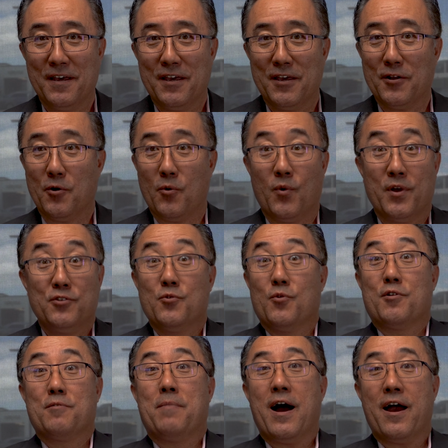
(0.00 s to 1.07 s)
When you
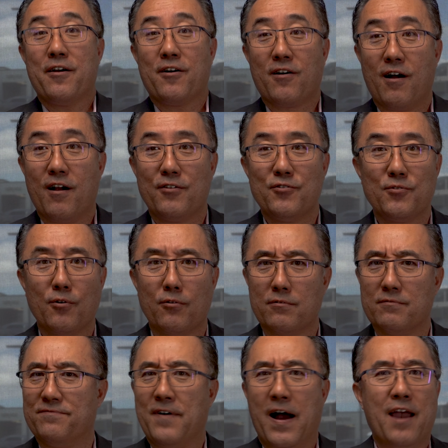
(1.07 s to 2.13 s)
want to buy a car, you go to
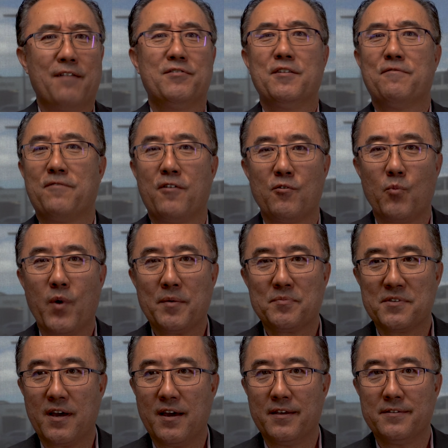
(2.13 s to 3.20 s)
5 different
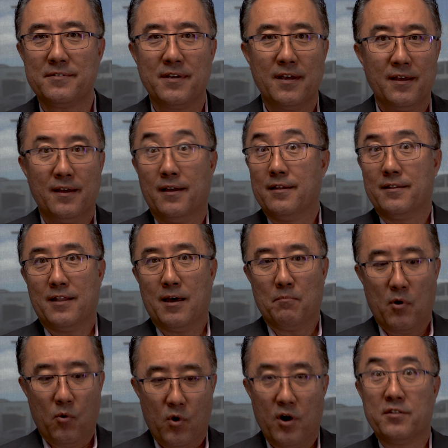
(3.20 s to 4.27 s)
websites.
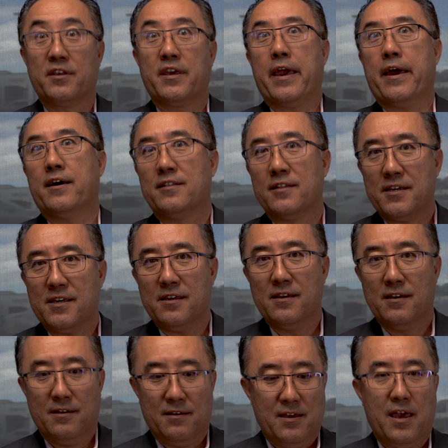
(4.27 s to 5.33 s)
Number one, Kelly,
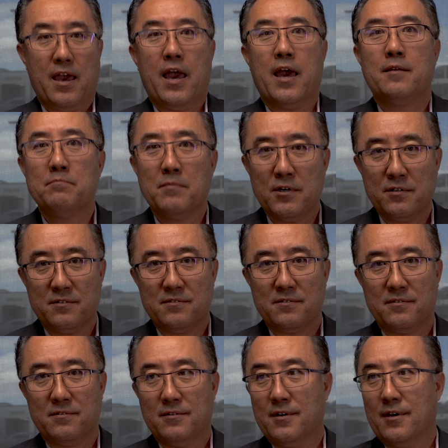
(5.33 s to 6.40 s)

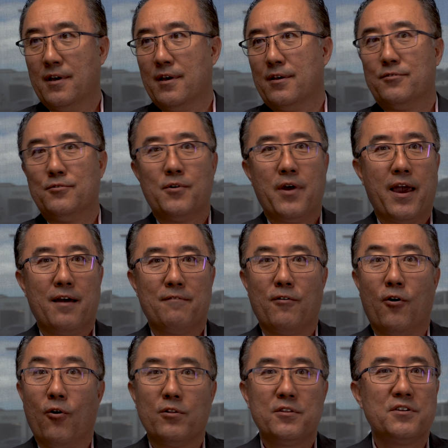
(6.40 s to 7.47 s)
Edmunds. You have
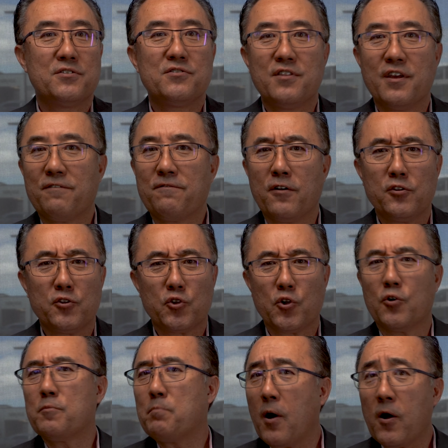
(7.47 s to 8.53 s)
all this different
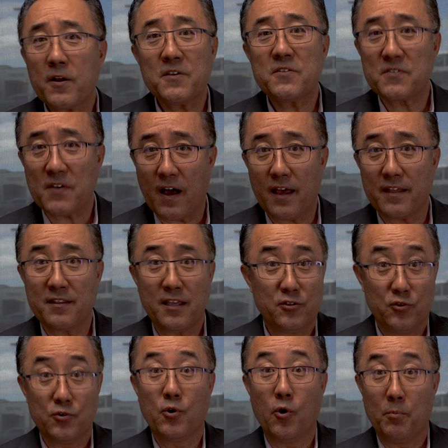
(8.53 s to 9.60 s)
third-party site that
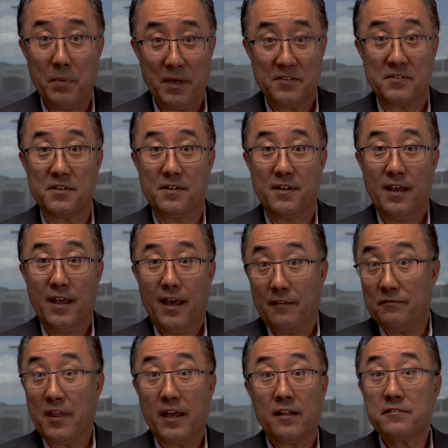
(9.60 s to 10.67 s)
you go visit,
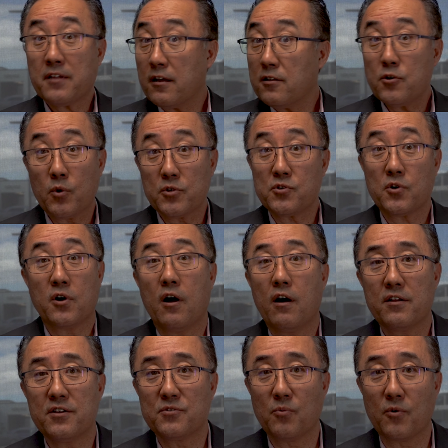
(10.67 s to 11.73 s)
and they'll tell you what your car
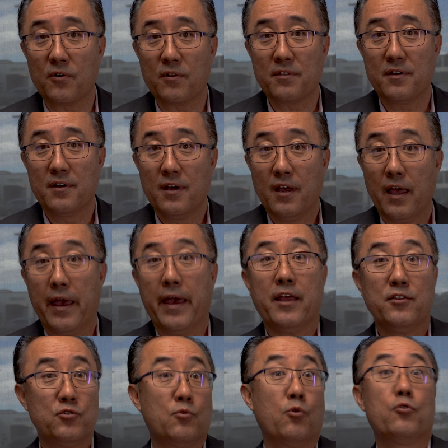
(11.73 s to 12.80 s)
is worth. And
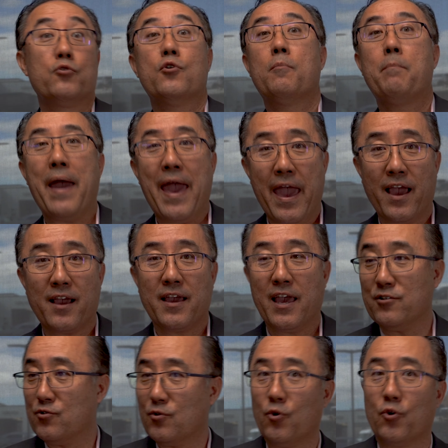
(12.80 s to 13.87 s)
you go to your bank
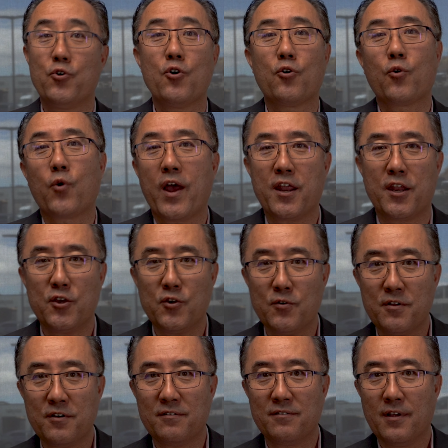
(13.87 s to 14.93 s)
and you go to your credit
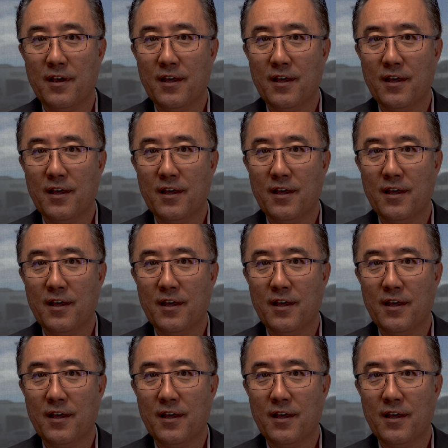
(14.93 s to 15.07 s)
union,